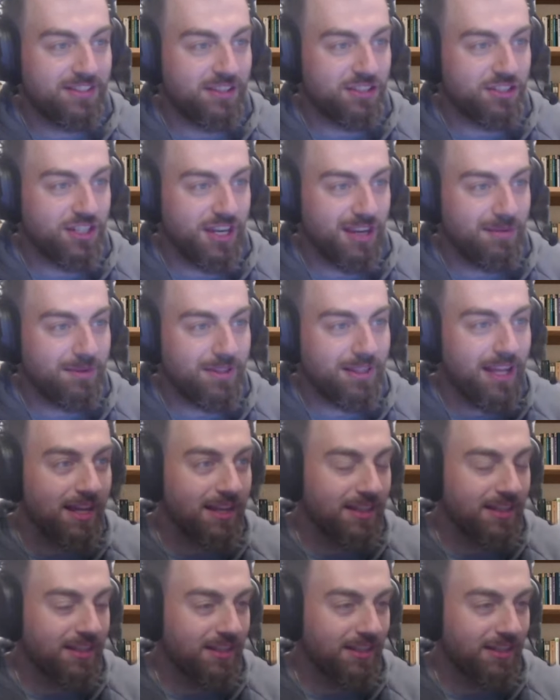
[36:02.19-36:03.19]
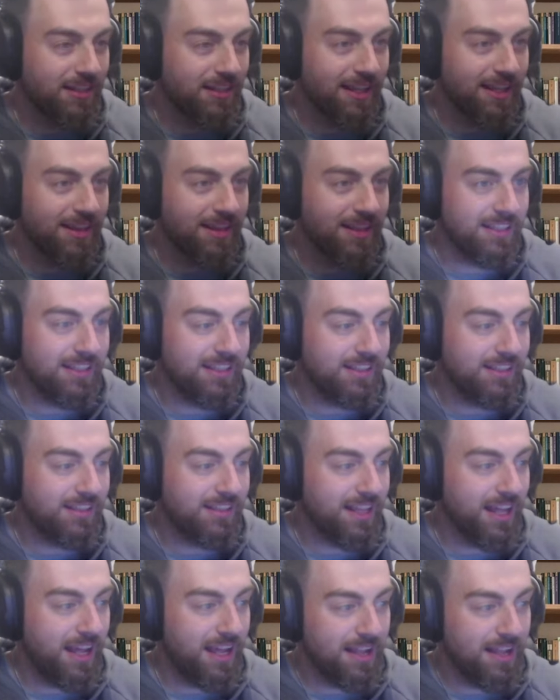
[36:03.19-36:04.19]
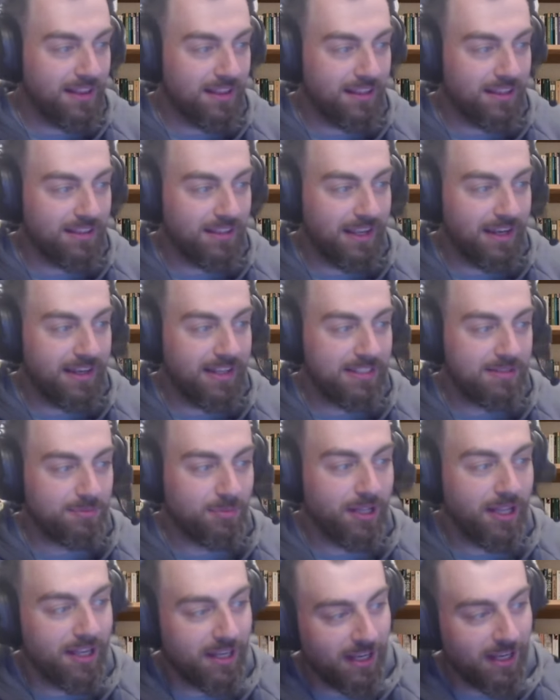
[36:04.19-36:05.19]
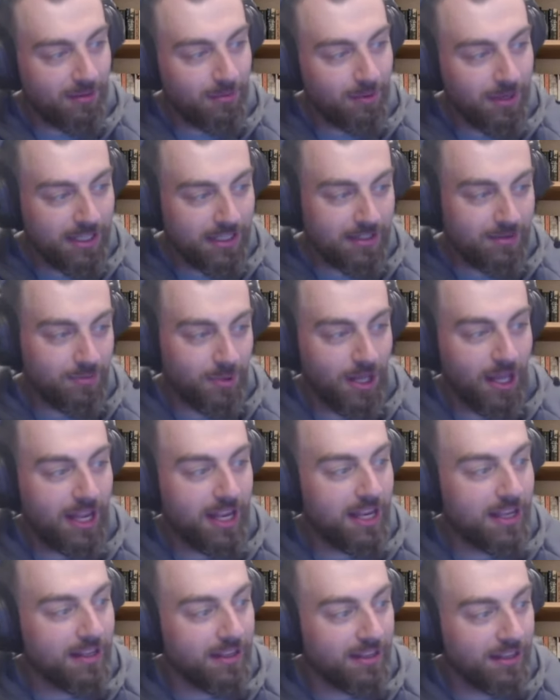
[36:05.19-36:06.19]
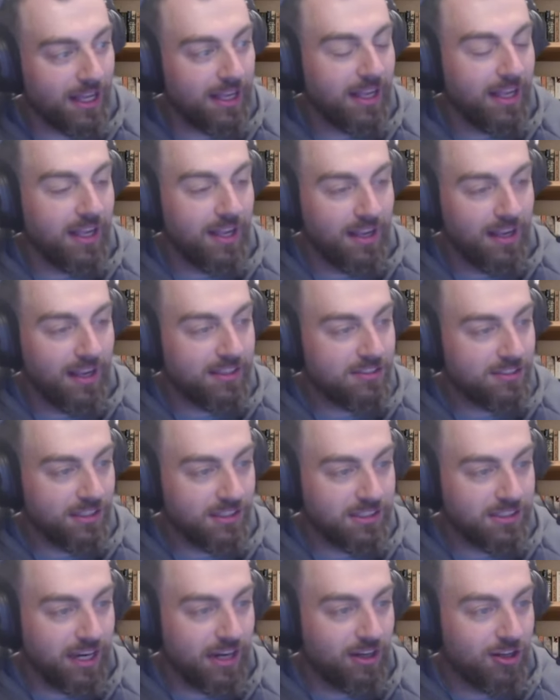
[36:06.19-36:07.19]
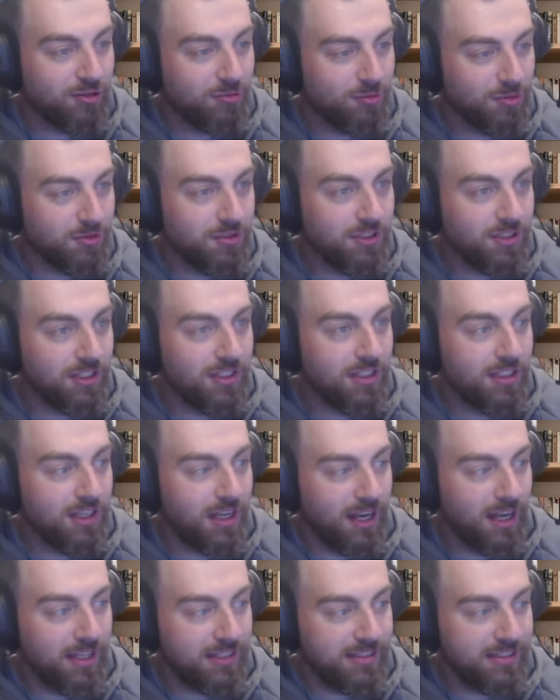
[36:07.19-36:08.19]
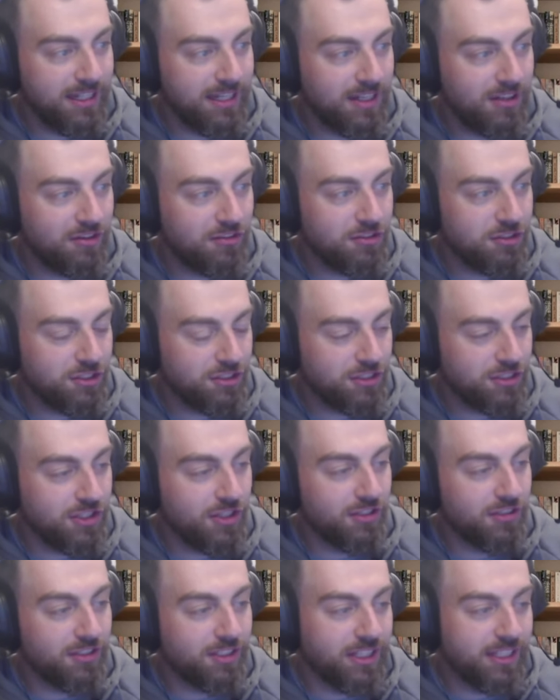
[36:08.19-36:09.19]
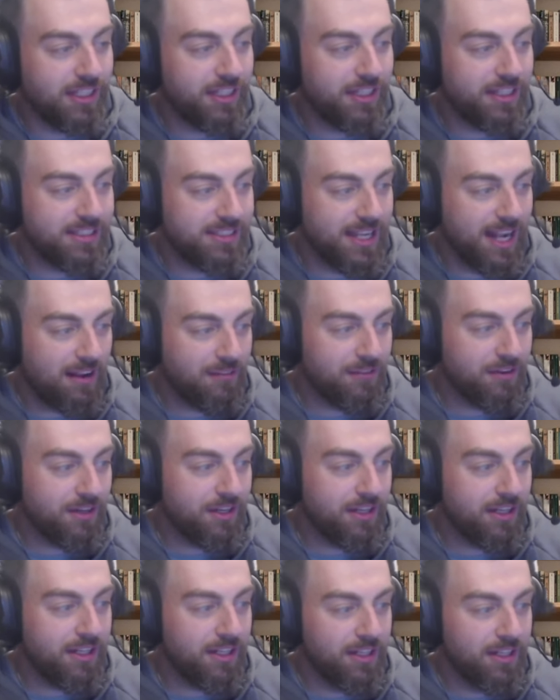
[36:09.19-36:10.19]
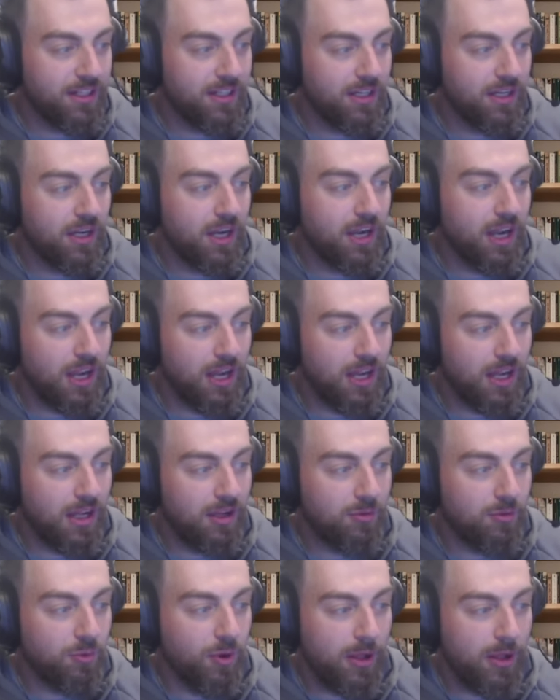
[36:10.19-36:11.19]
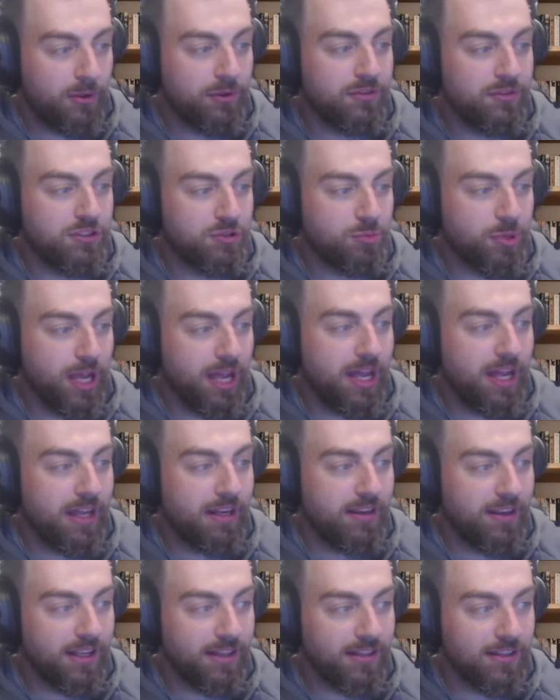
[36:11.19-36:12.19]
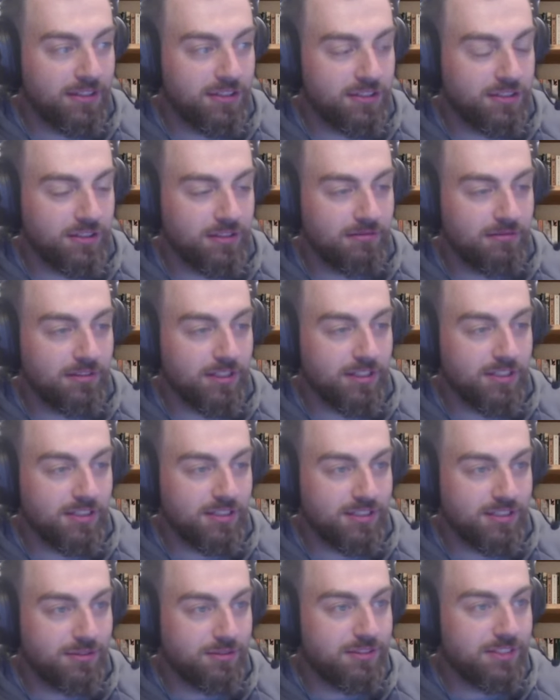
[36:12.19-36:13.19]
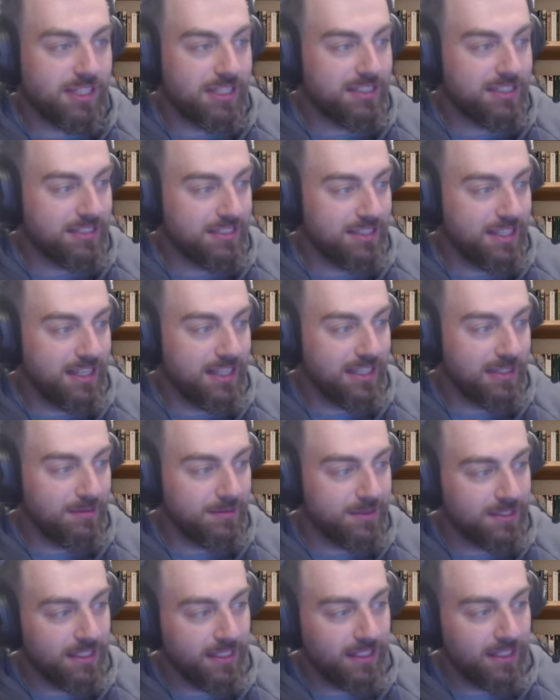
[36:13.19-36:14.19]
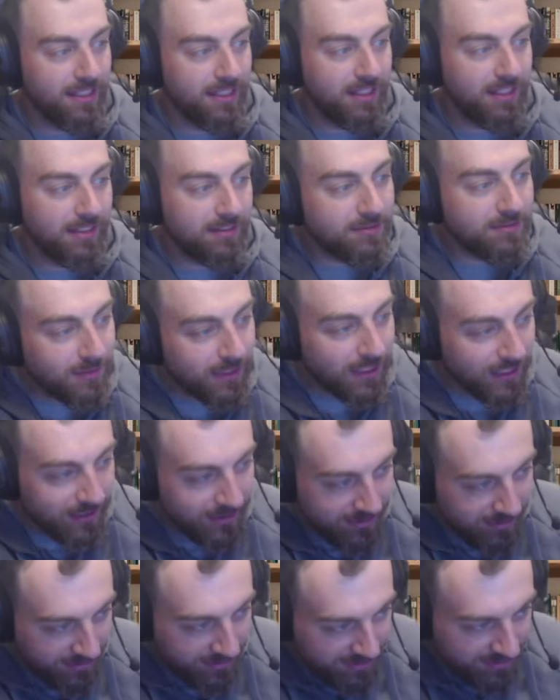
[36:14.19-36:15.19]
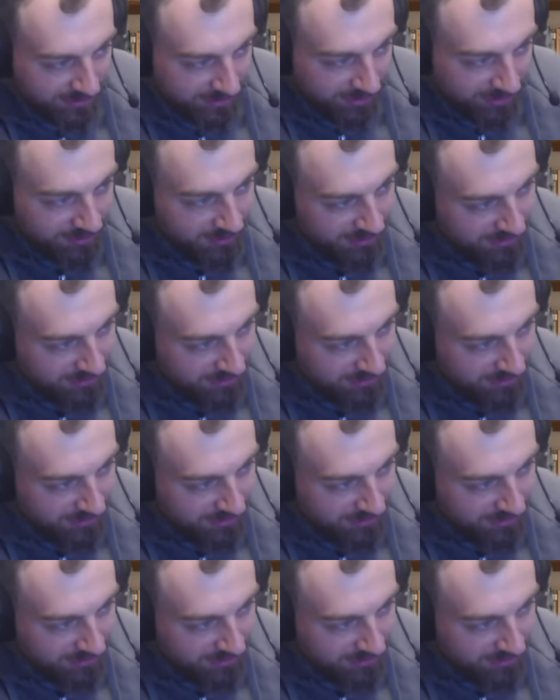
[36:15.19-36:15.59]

no shame in that. You know, like the the the ladies played hard. We didn't play like it's not a terrible uh, second division. Scotland, Italy, South Africa, uh, Wales, and Japan. Like those are those are still decent teams. And where did you Zealand, oh New